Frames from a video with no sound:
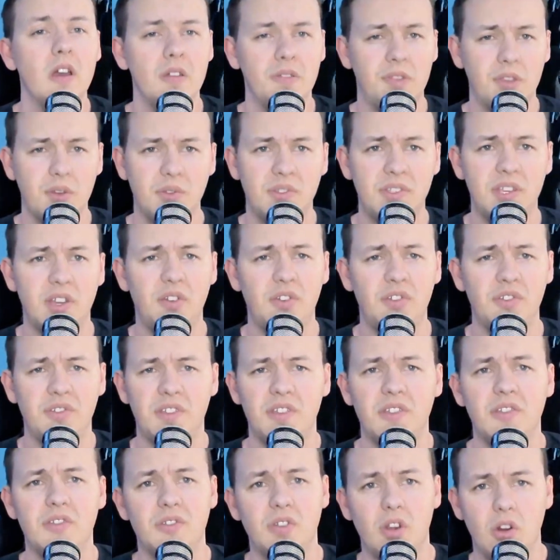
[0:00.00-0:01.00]
those
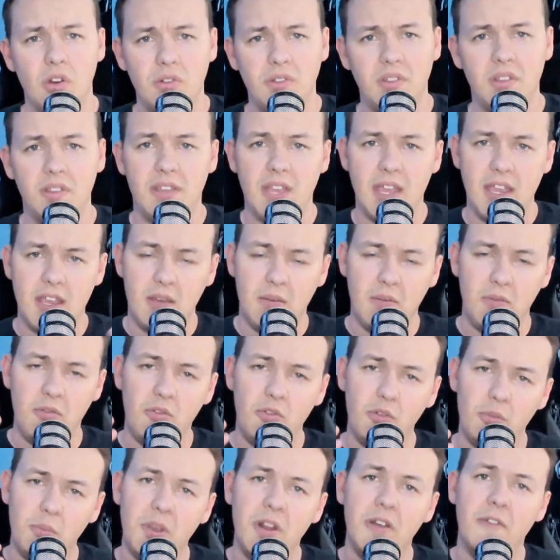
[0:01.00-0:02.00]
citruses start to take a
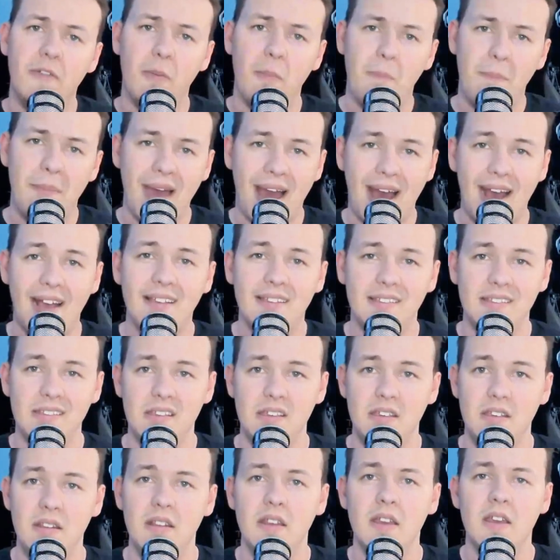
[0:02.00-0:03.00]
little bit of a
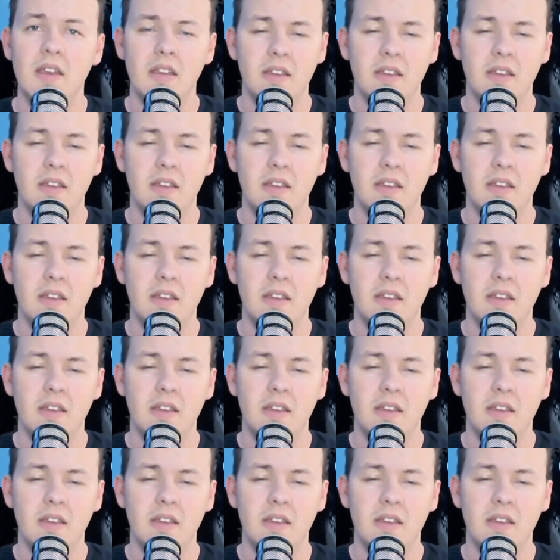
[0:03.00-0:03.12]
backseat.